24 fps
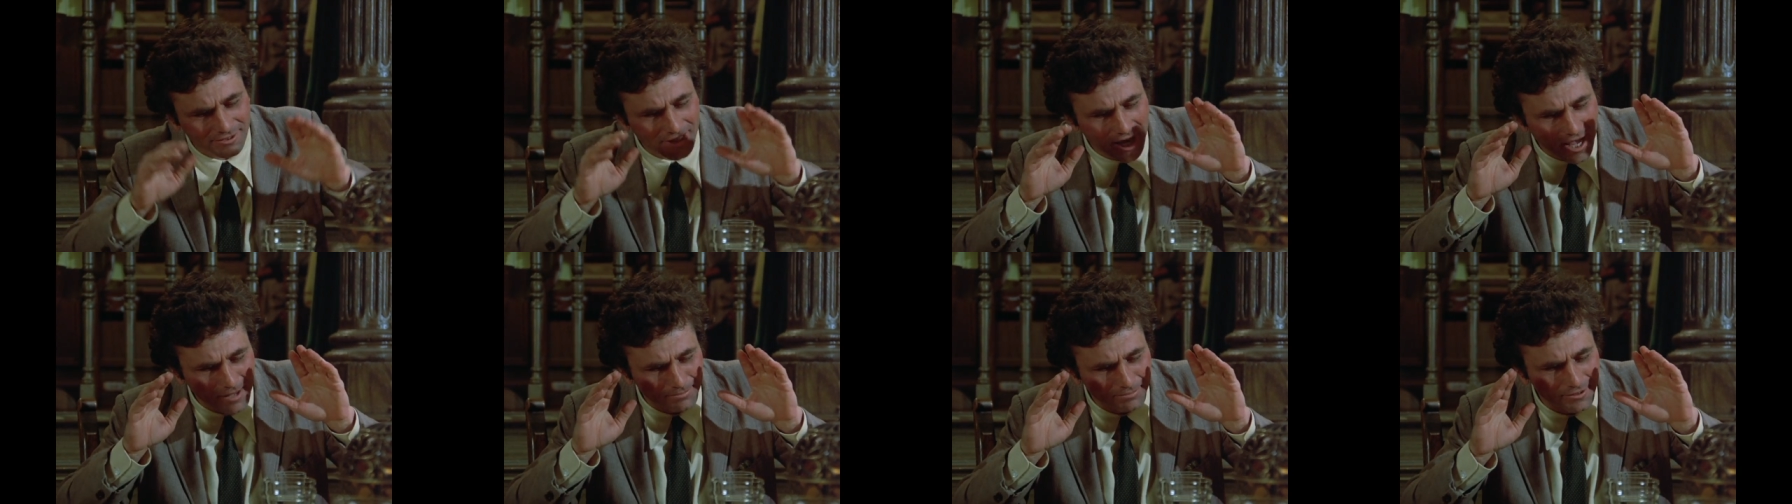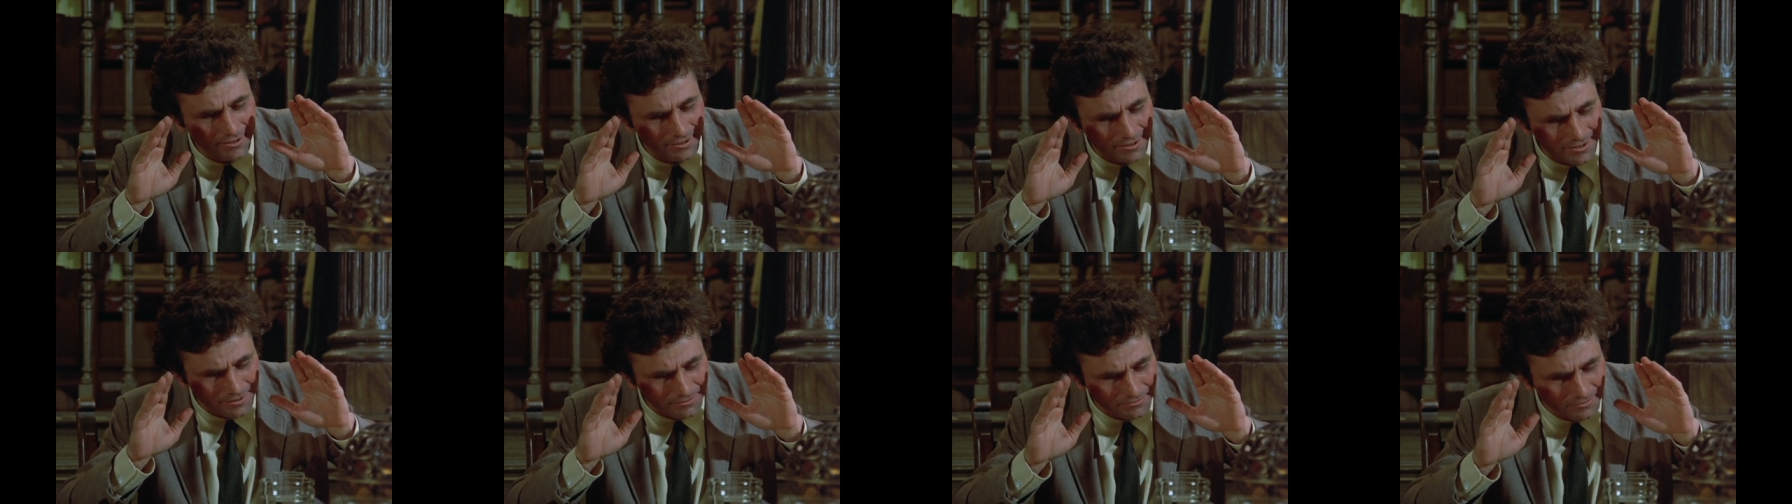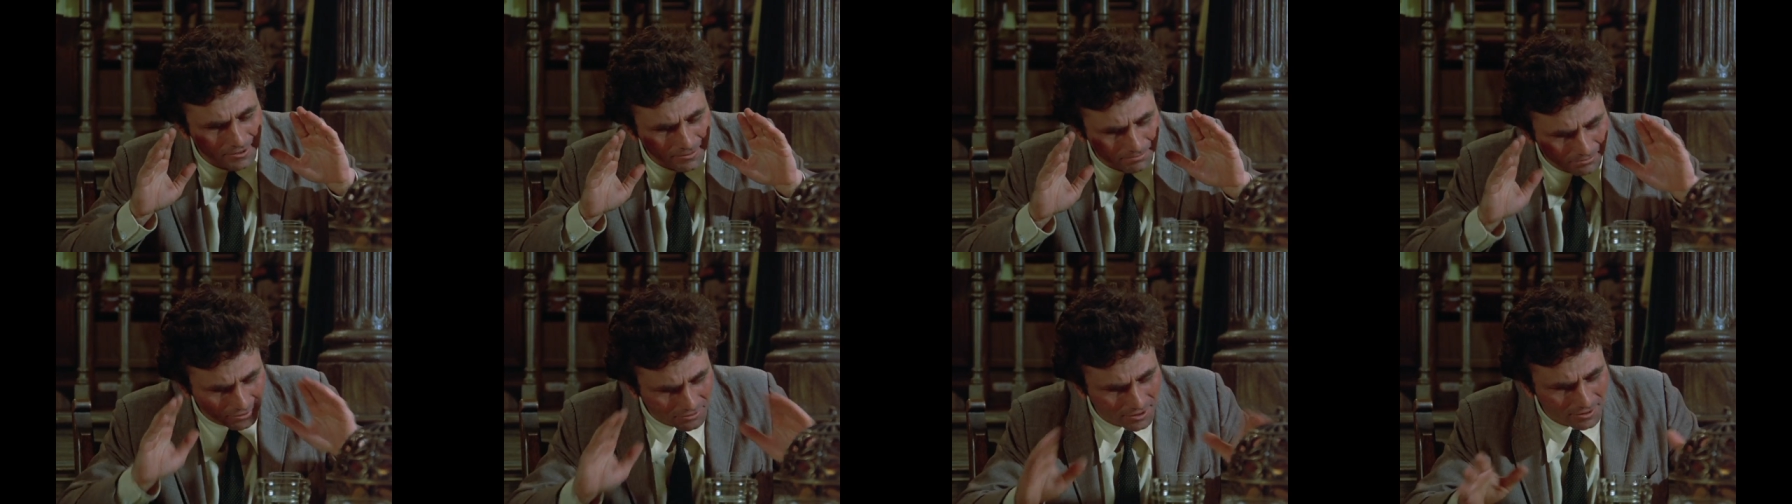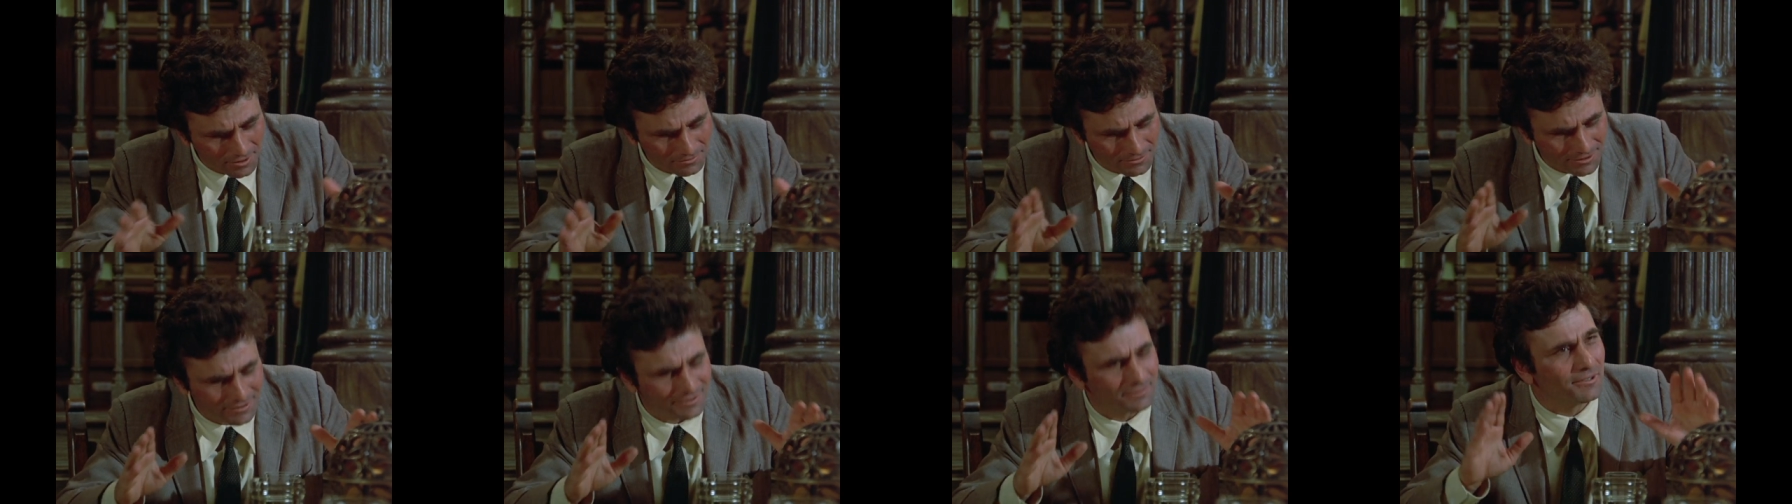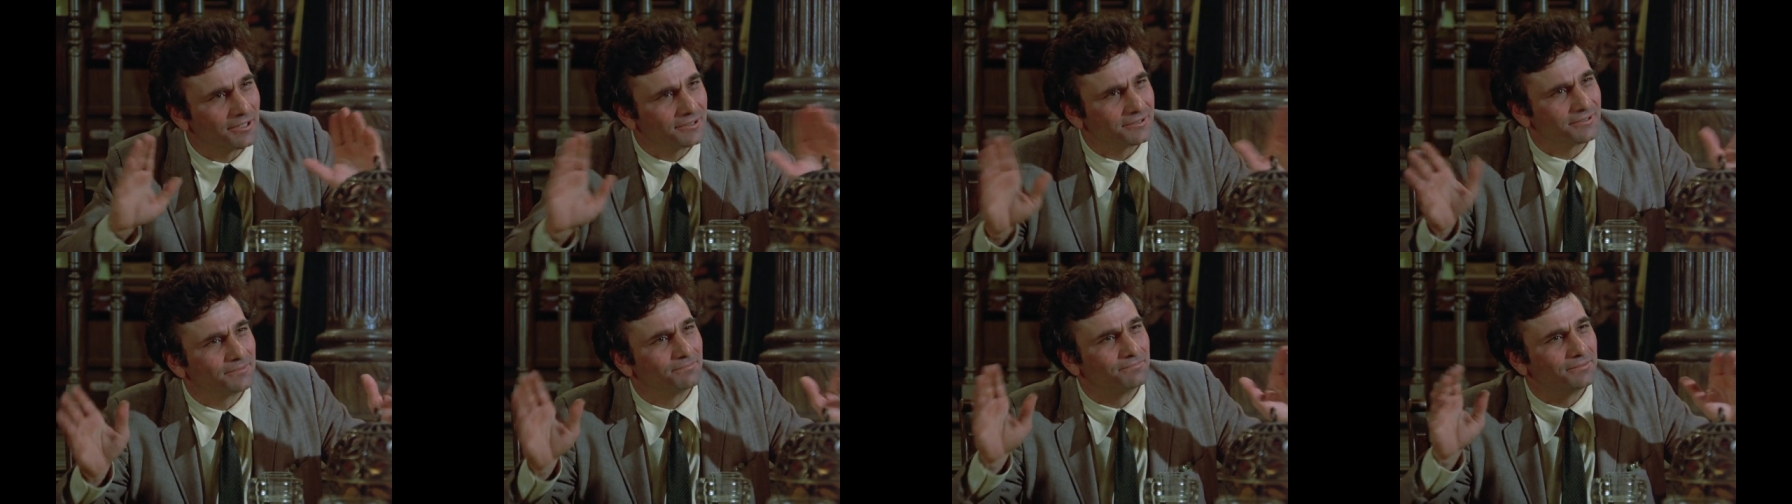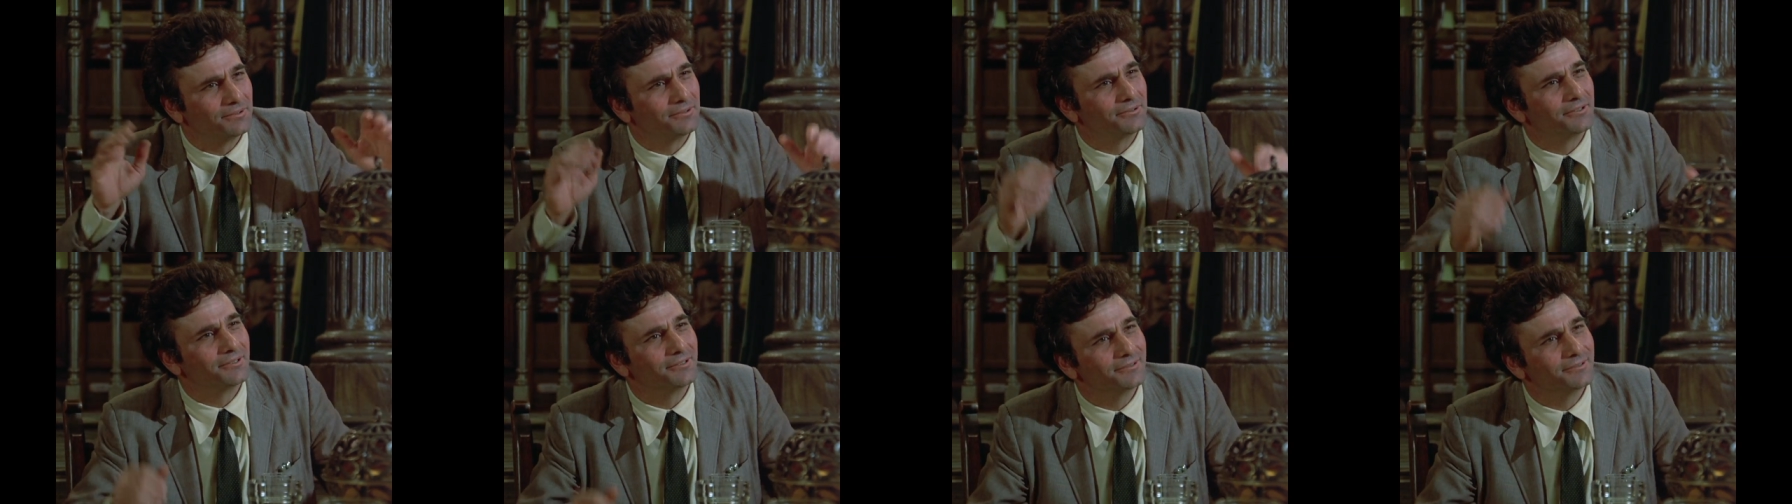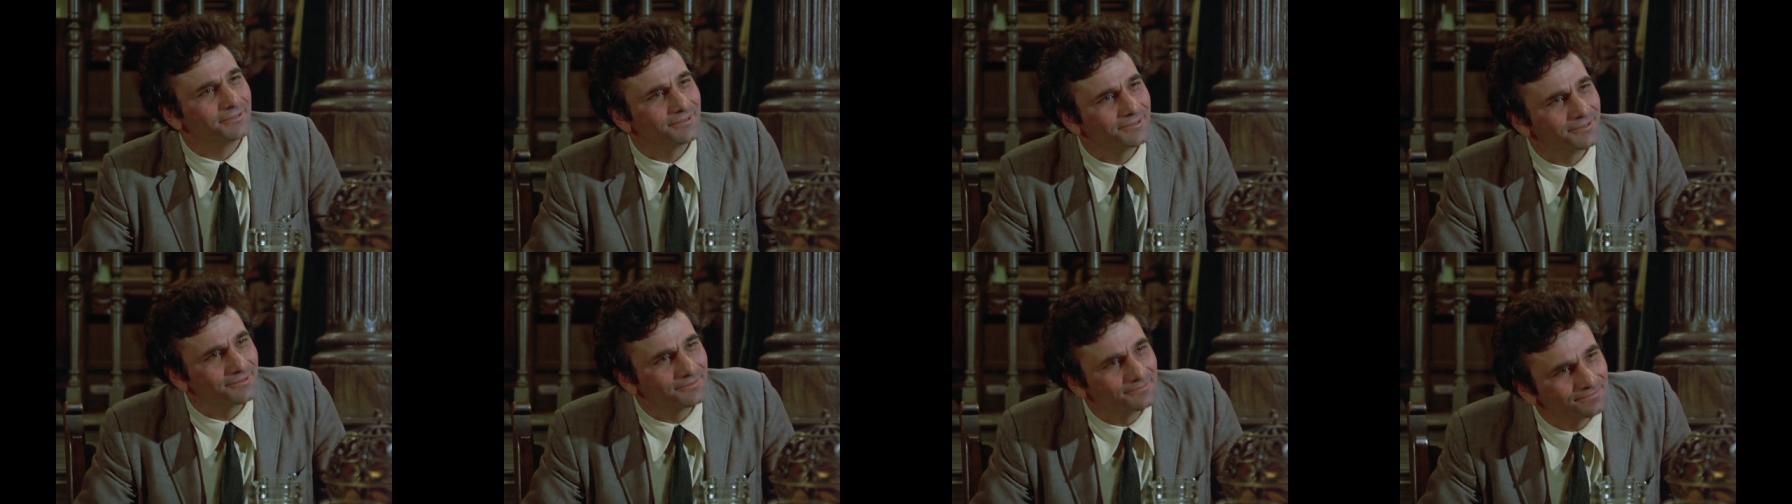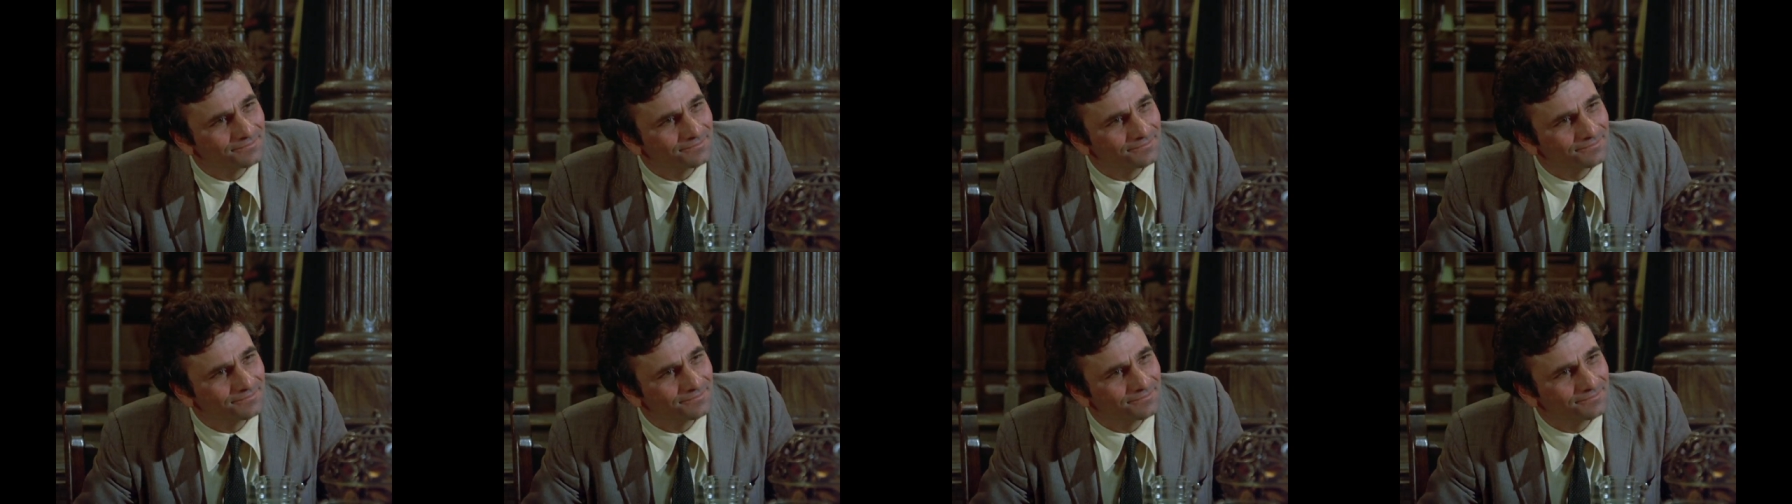happy you didn't report me to my superiors.